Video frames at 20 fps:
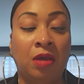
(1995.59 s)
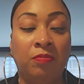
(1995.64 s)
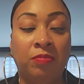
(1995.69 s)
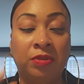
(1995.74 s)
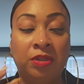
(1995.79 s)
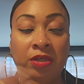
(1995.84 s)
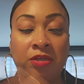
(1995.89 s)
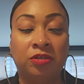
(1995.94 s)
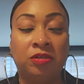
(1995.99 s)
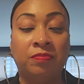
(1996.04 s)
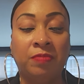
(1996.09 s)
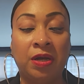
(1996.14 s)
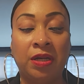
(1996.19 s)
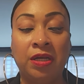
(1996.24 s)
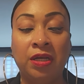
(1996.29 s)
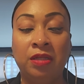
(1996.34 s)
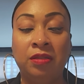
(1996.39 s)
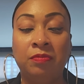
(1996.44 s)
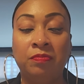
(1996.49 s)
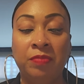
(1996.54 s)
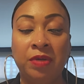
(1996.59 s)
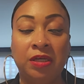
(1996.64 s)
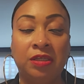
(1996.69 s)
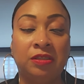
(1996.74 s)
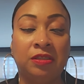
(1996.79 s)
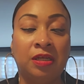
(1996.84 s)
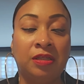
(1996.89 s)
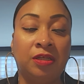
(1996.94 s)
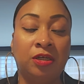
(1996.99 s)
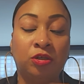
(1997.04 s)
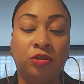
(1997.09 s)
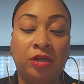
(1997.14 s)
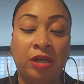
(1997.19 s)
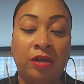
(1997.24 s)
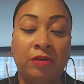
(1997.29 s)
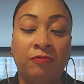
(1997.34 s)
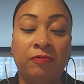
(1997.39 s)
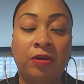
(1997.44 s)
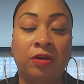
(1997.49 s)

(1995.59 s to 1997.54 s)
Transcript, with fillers: But there's somebody in the mix that they're getting